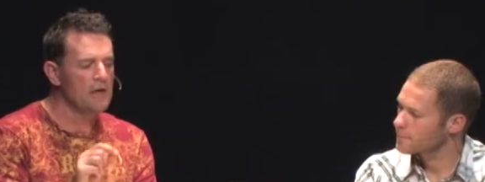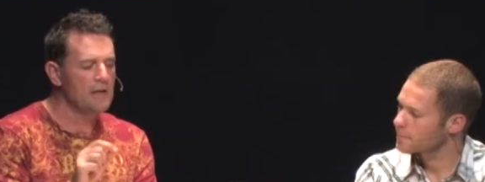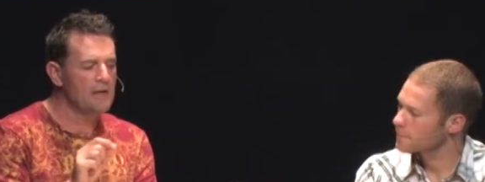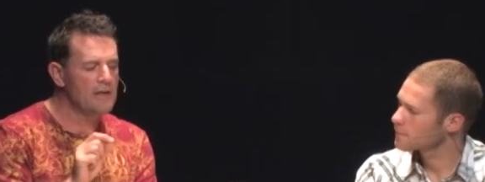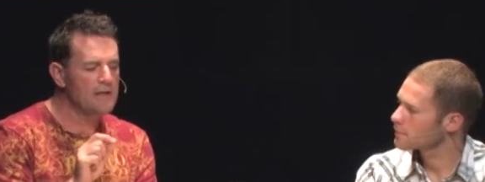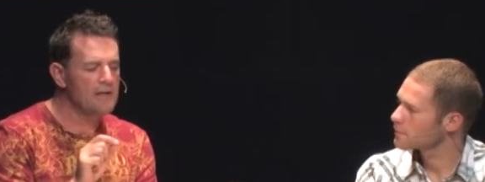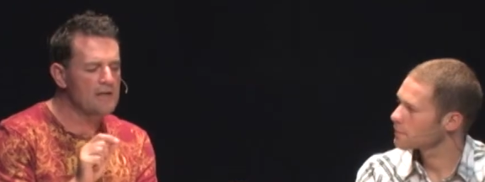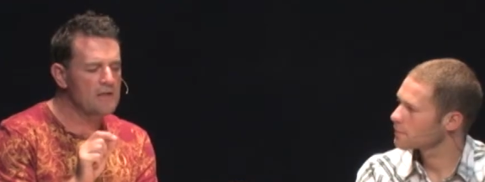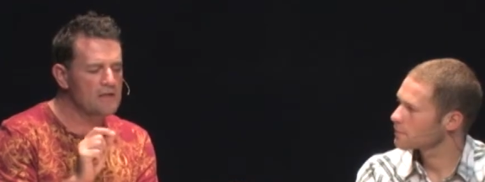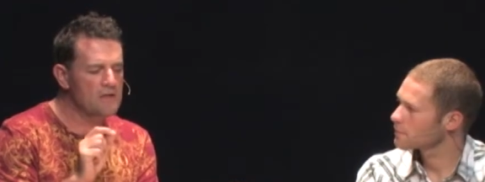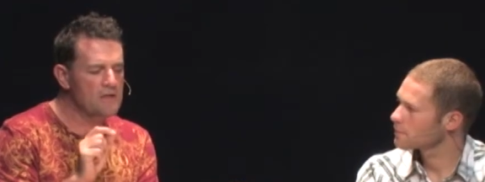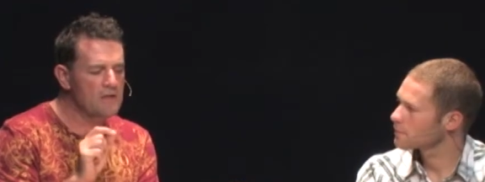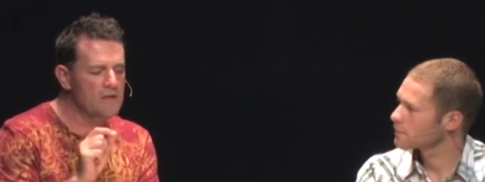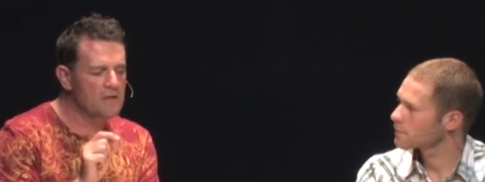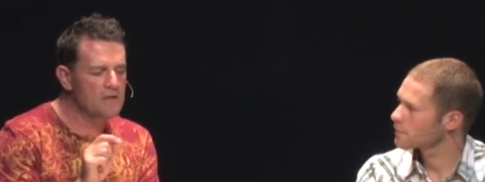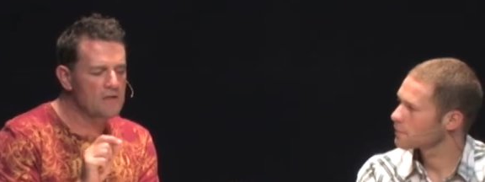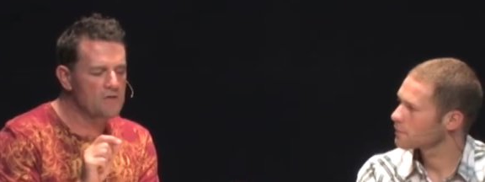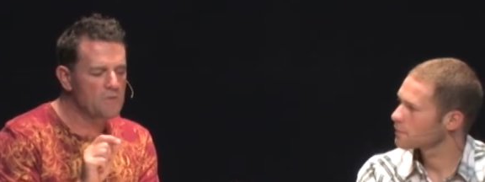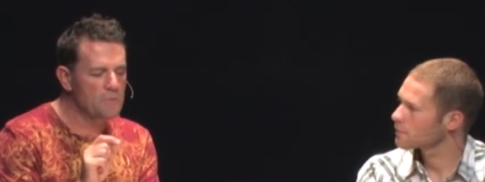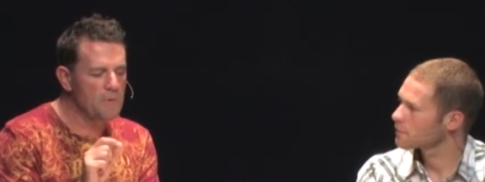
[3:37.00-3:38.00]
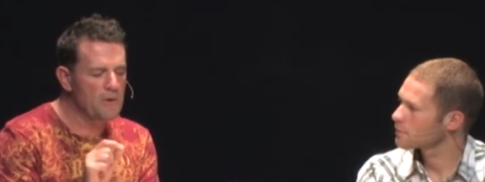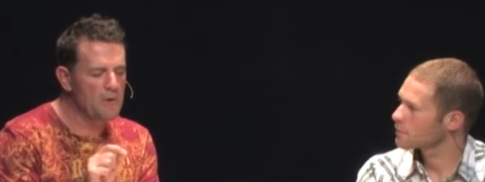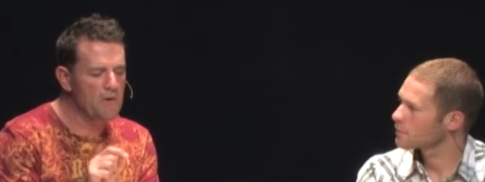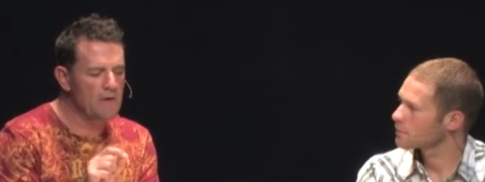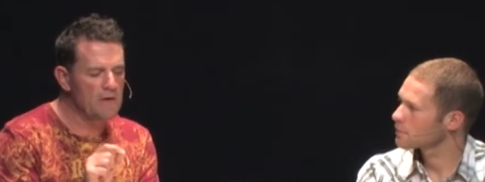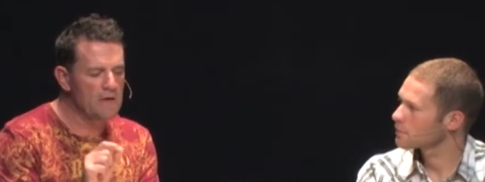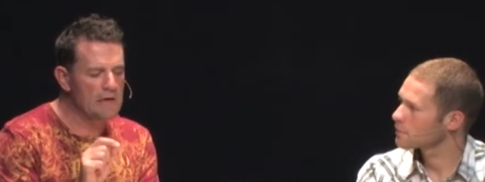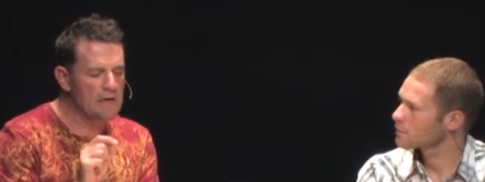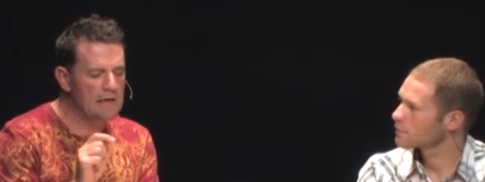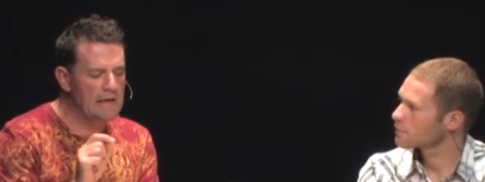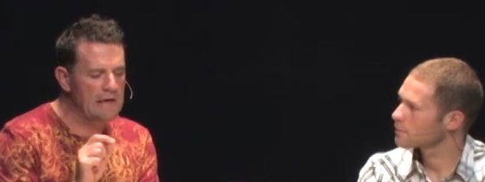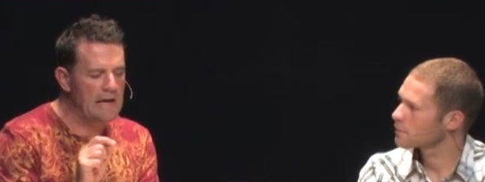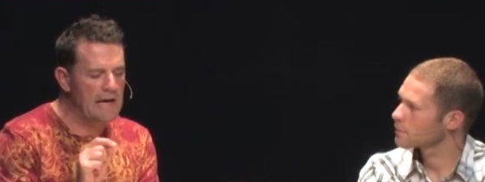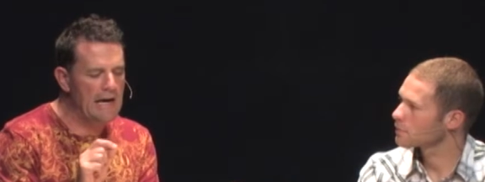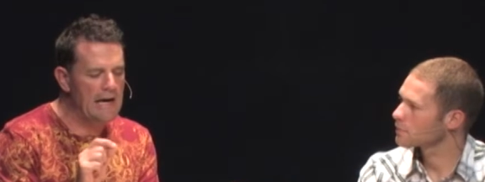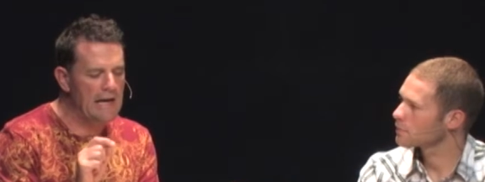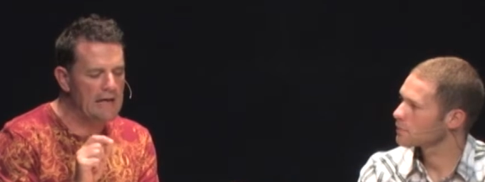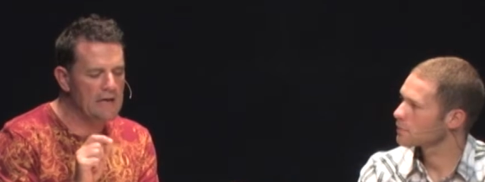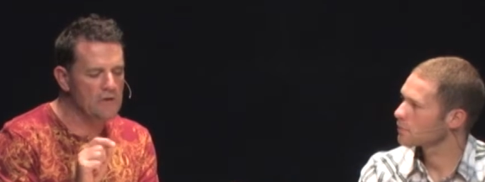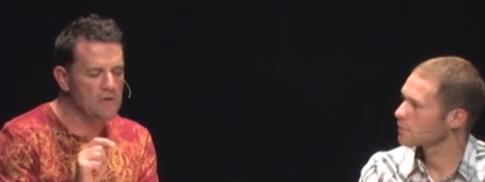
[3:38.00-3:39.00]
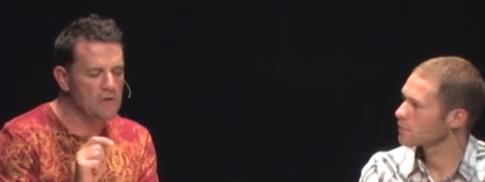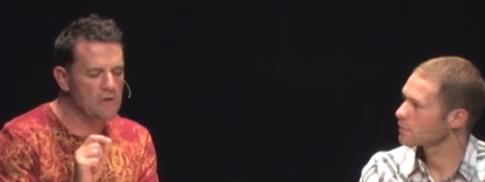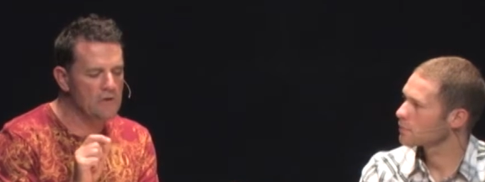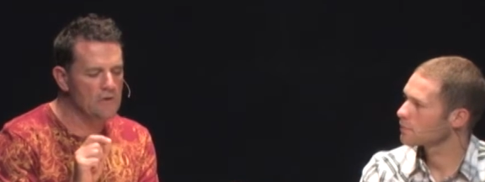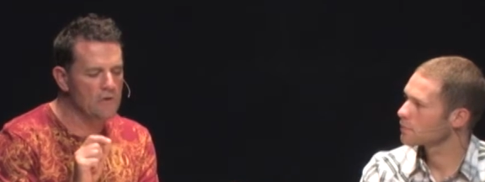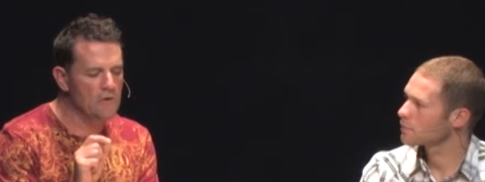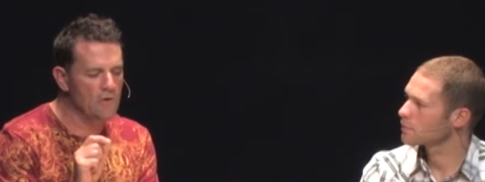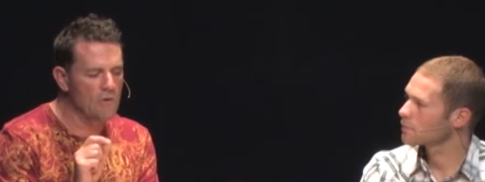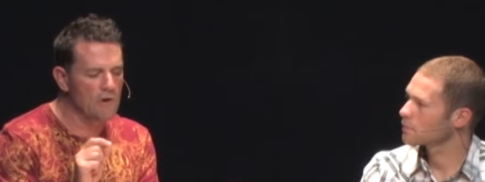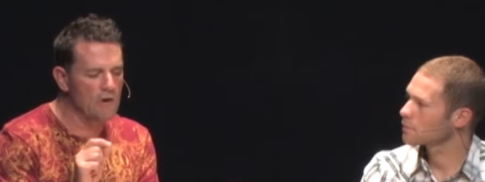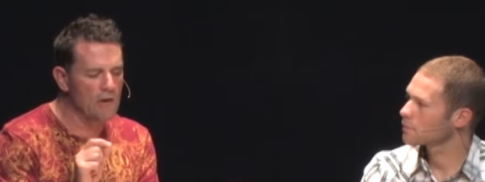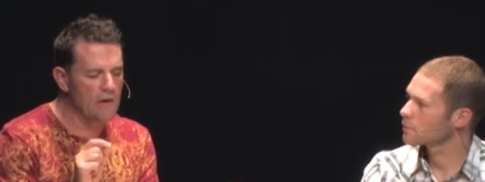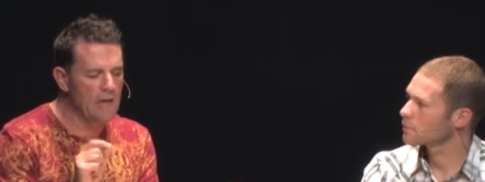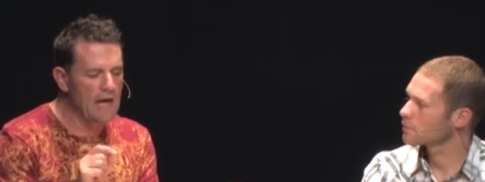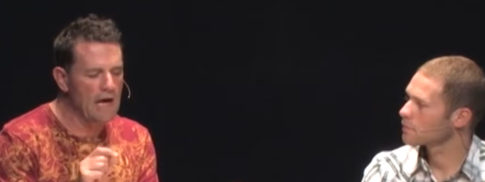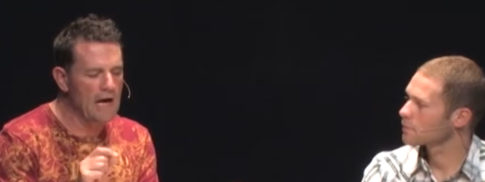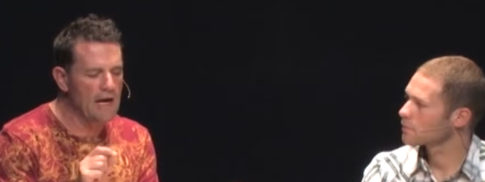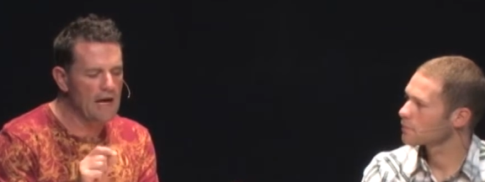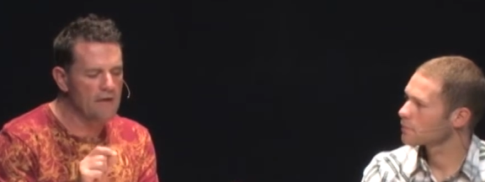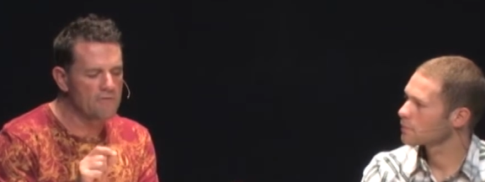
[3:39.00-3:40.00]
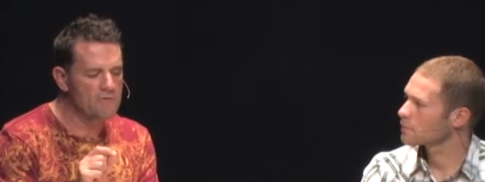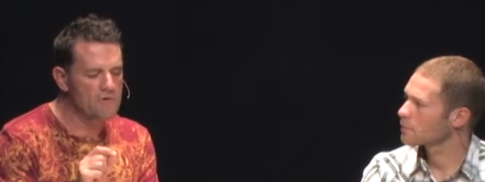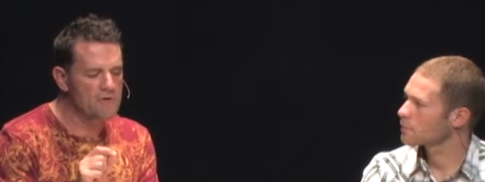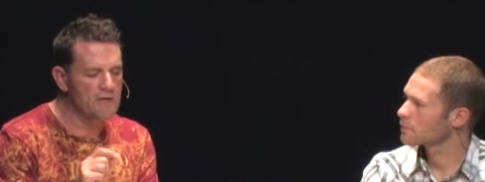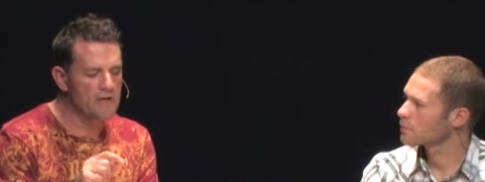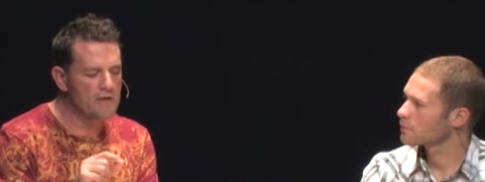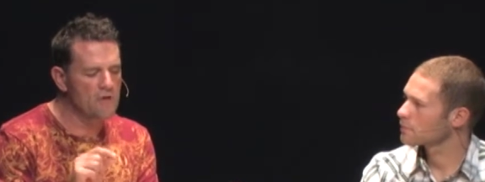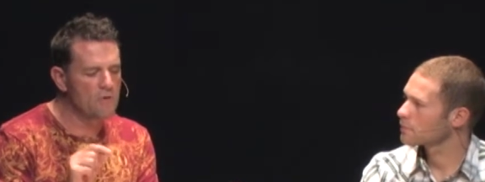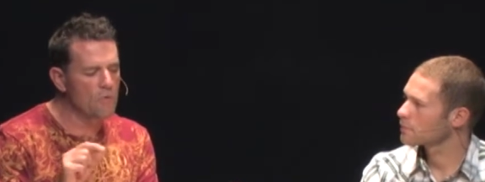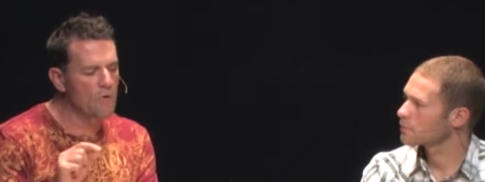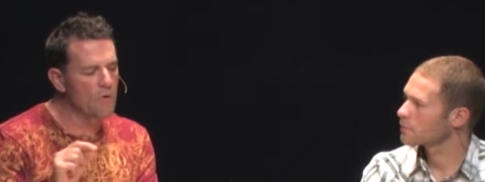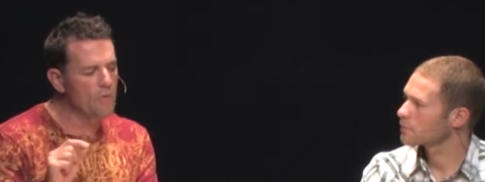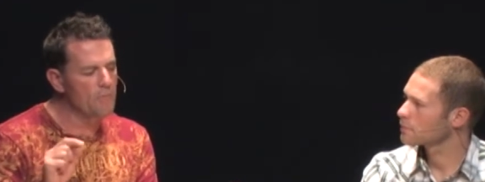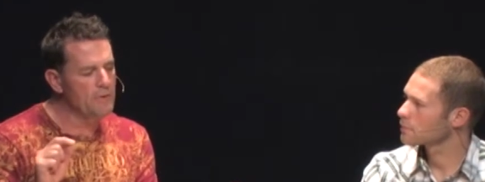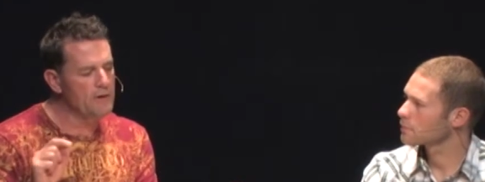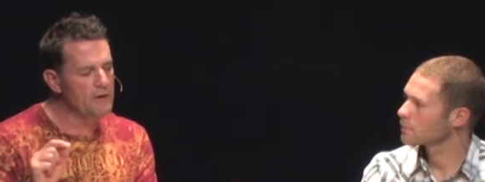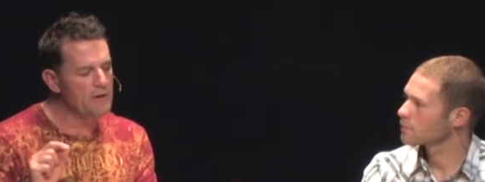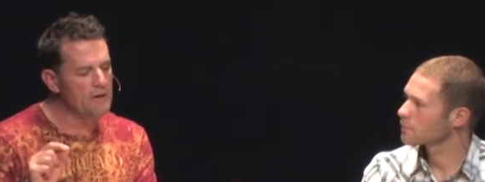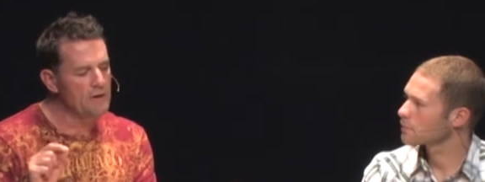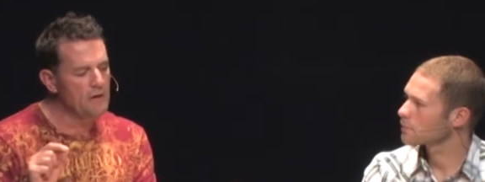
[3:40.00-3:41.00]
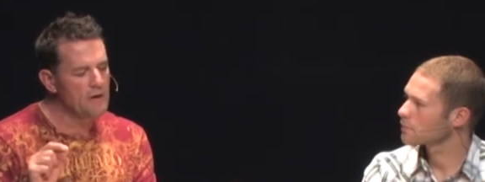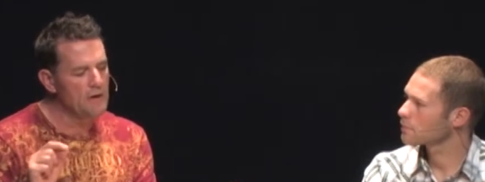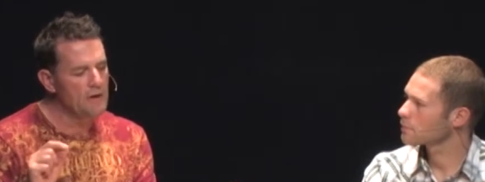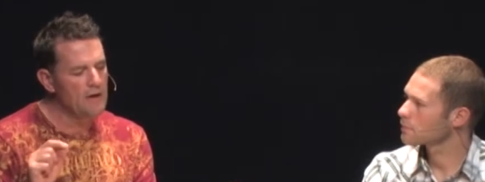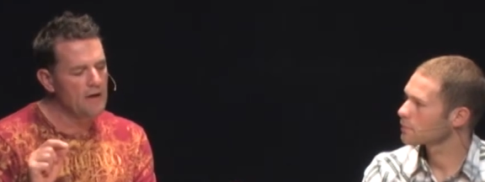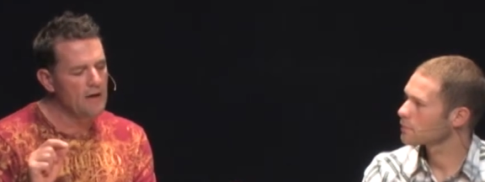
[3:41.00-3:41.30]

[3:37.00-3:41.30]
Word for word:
Speaker 1: Let the Spirit guide your lives, then you won't be